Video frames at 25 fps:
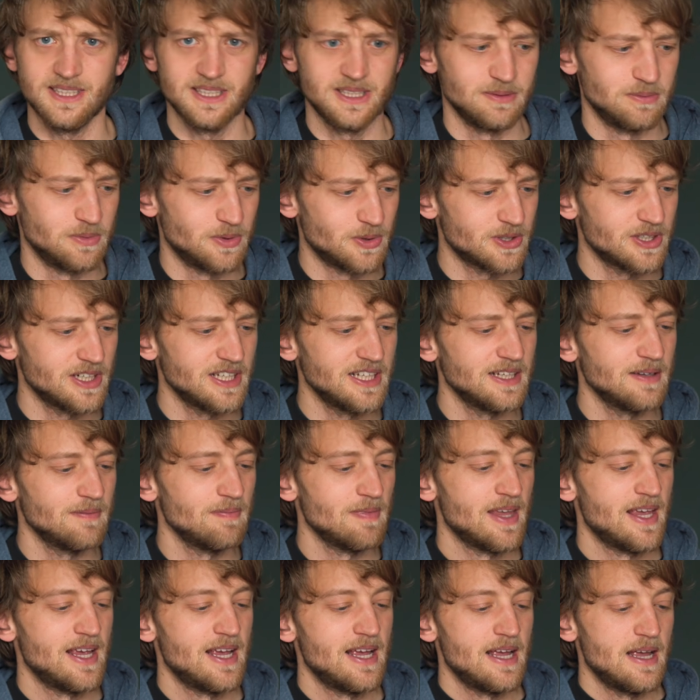in the morning.
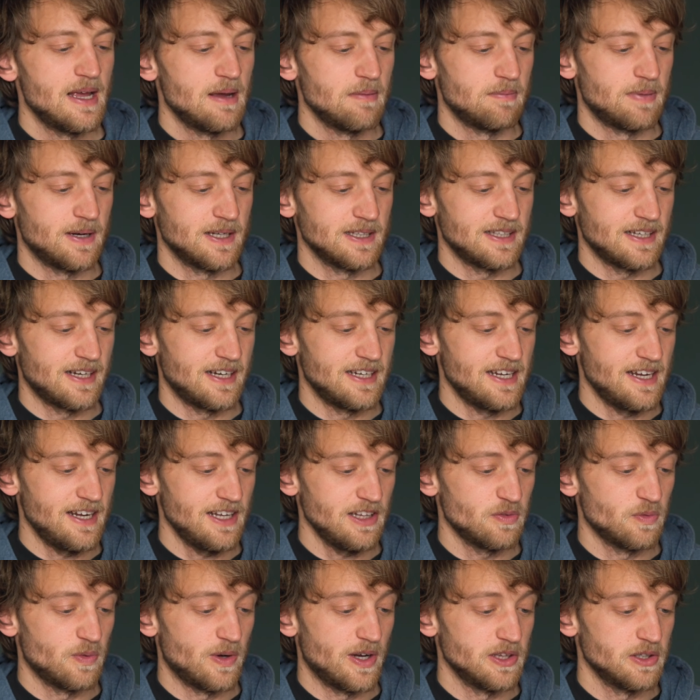But I
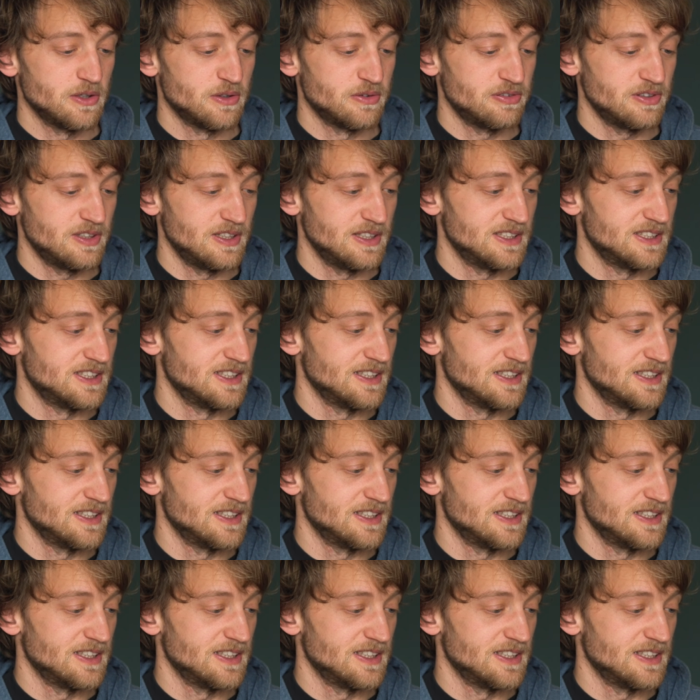had one of this